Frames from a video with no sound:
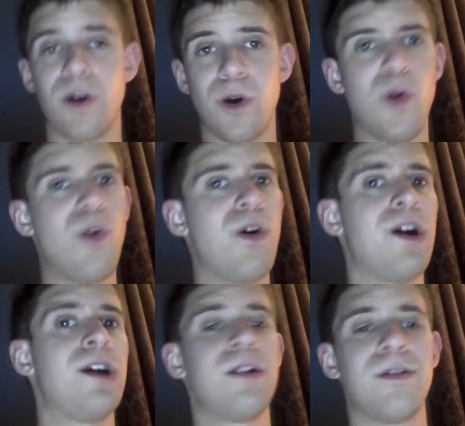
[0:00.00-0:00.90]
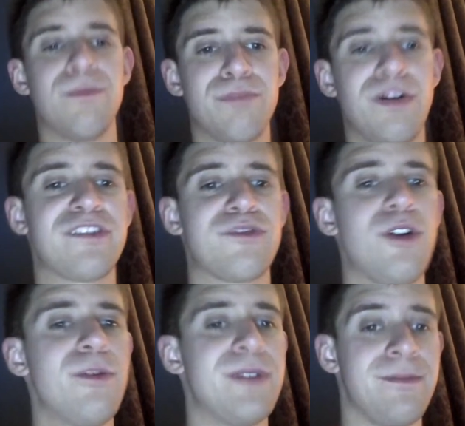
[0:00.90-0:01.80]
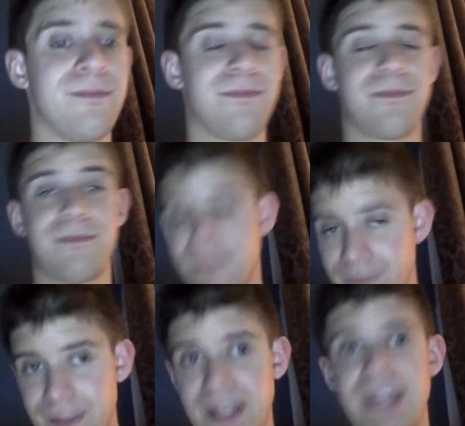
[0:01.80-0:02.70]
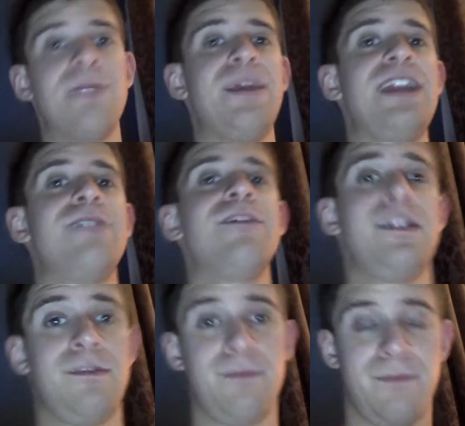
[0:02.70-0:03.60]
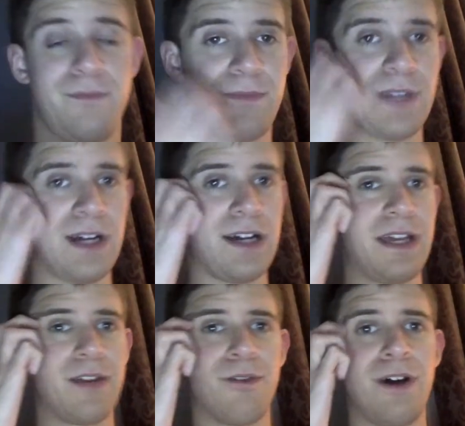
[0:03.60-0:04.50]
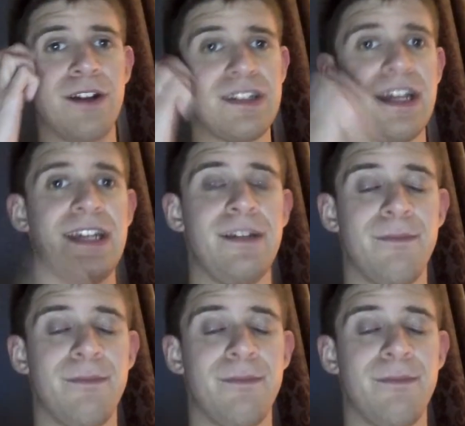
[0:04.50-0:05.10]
or Braun Strowman in the main event uh, later on tonight.